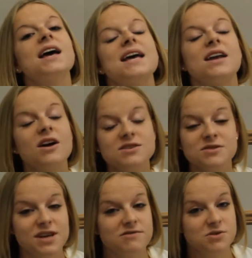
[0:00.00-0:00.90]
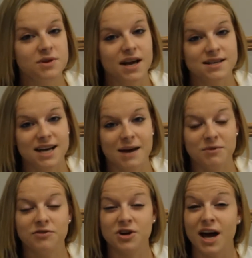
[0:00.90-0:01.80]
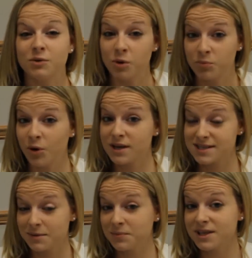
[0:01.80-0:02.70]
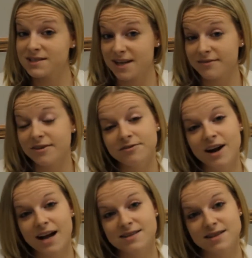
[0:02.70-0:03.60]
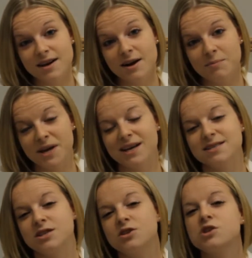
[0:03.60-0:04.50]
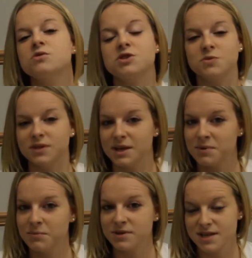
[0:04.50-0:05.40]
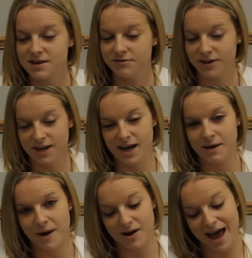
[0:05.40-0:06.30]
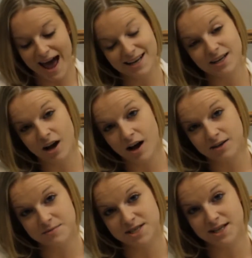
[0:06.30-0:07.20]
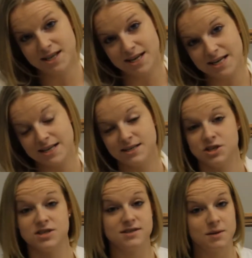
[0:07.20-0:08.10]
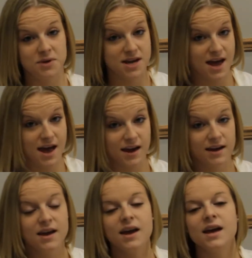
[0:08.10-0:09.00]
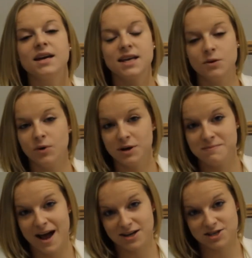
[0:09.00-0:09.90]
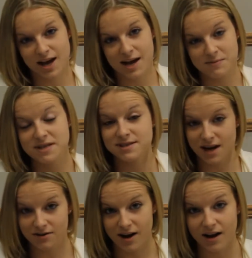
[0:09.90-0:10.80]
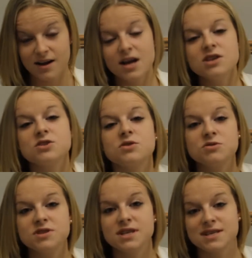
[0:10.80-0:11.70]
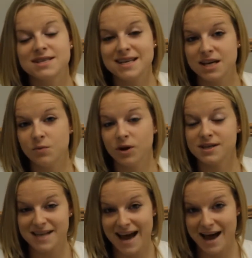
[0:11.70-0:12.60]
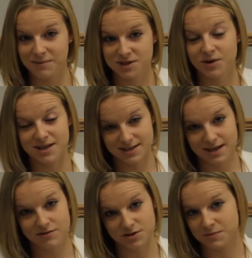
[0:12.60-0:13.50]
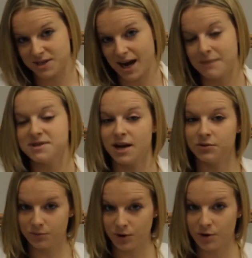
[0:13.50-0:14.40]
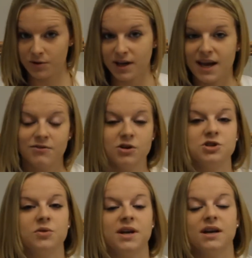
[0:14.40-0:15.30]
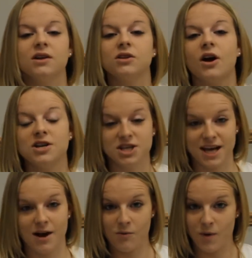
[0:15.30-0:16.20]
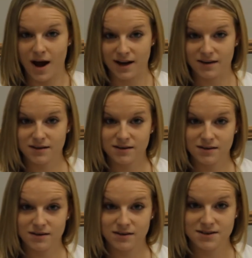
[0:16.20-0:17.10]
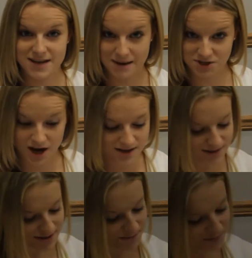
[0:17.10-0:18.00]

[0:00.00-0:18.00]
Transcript: It also saves you a lot of time if you're not a report template saver for adCenter, because usually people tend to forget about adding columns in that they need, such as CPA, keyword match type, etc. So using this keyword tab is going to save you some time down the road if you're doing large account-wide snapshots.